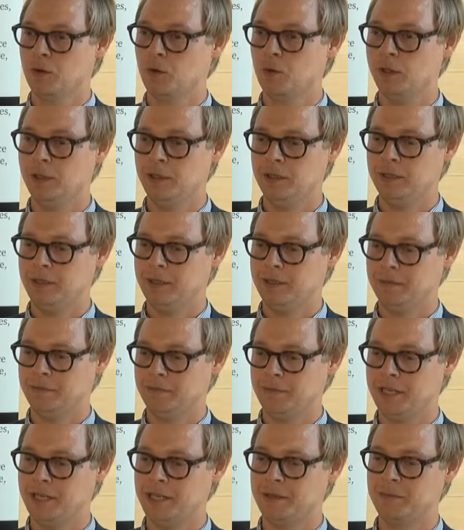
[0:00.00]
Well,
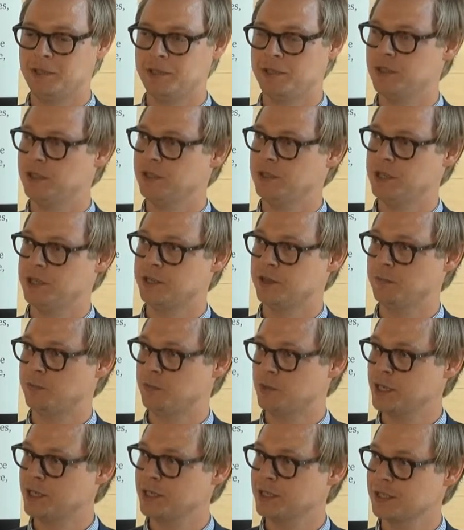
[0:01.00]
my name is Jacob
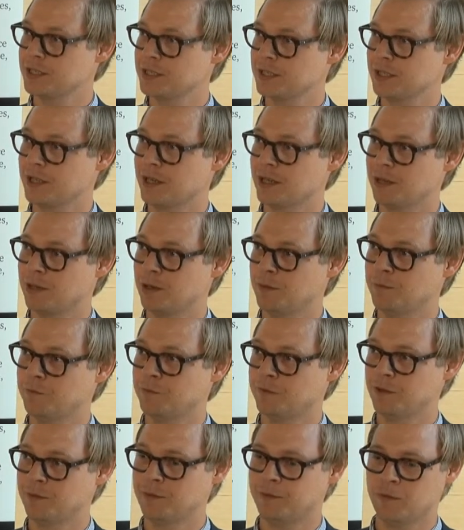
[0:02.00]
Brix. I come
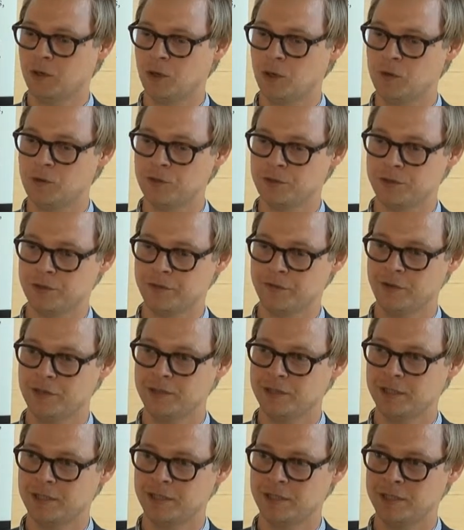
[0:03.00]
from Aarhus
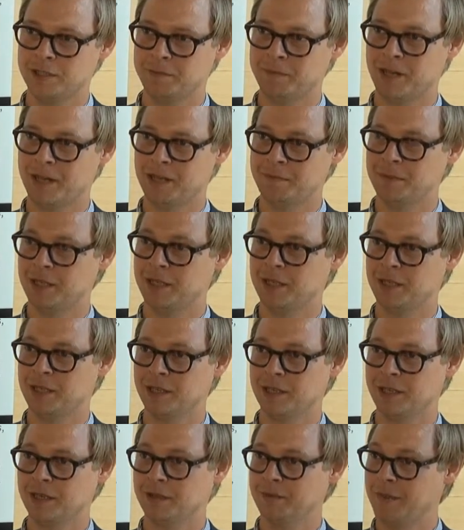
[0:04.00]
University's department
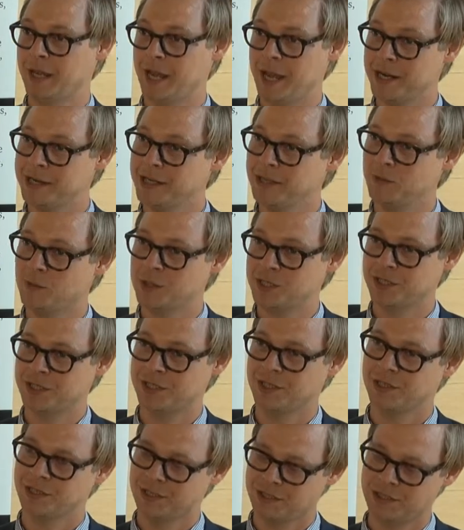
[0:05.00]
in Herning, which
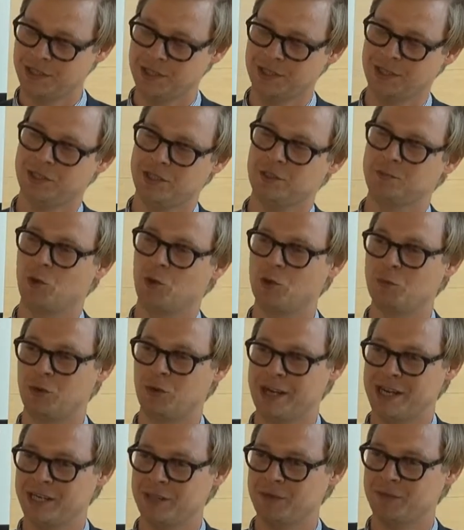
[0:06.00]
is a small
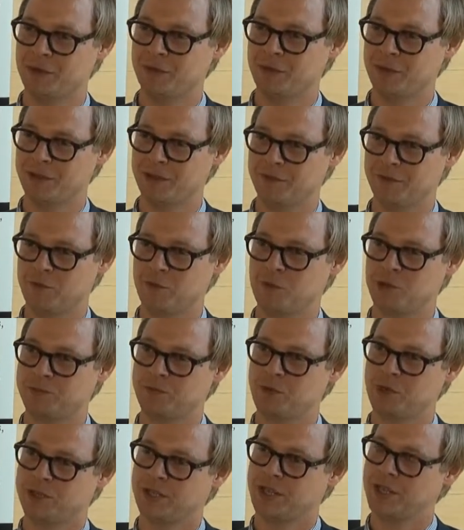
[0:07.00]
branch where we are very much
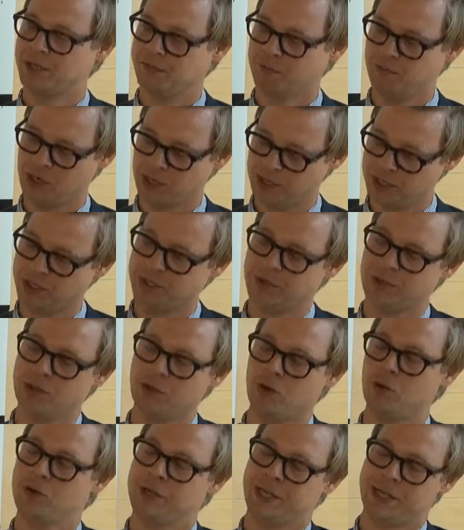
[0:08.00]
practitioner
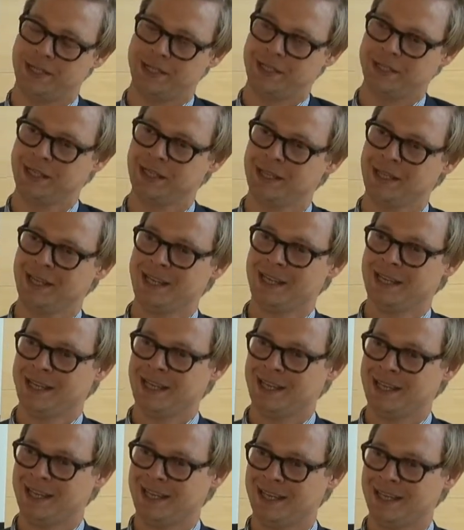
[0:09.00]
oriented.
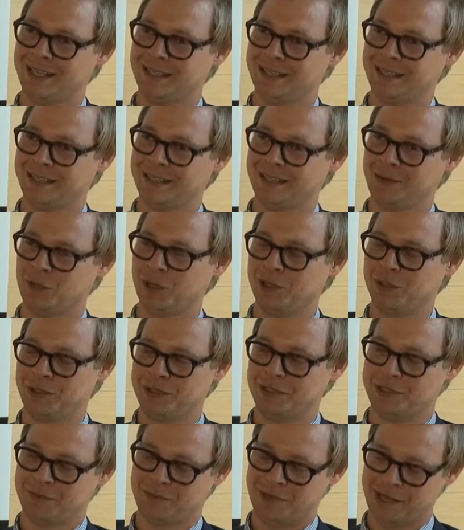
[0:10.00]
And well,
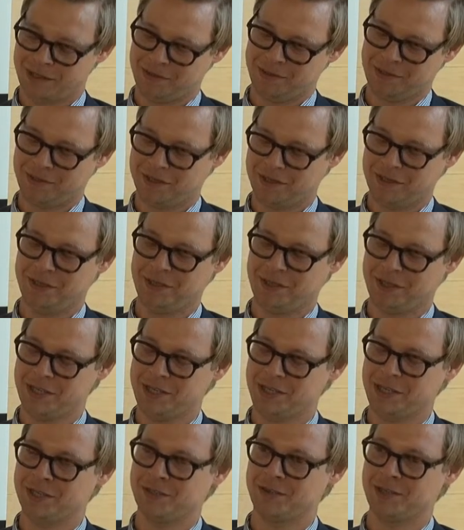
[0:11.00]
this is my
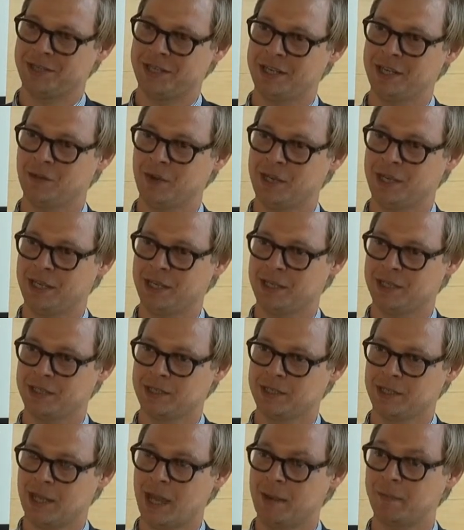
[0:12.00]
key interest anyway. It
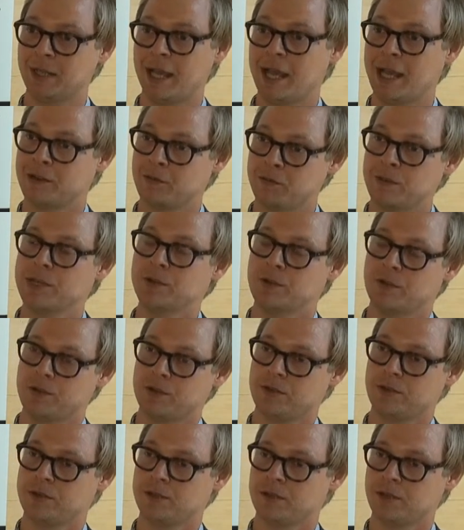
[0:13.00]
is applied
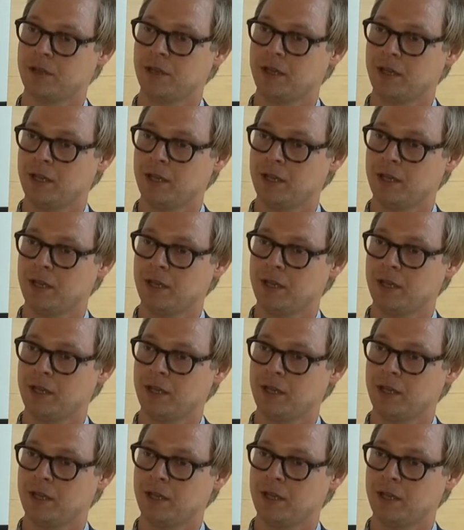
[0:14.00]
research.